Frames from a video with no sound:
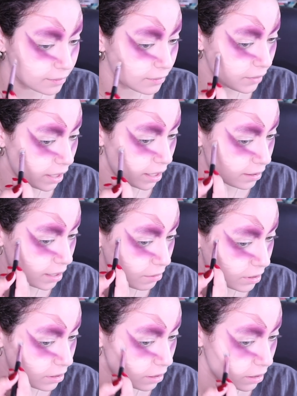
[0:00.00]
Okay, now we're
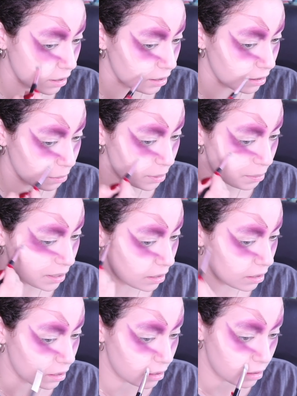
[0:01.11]
talking a little bit better.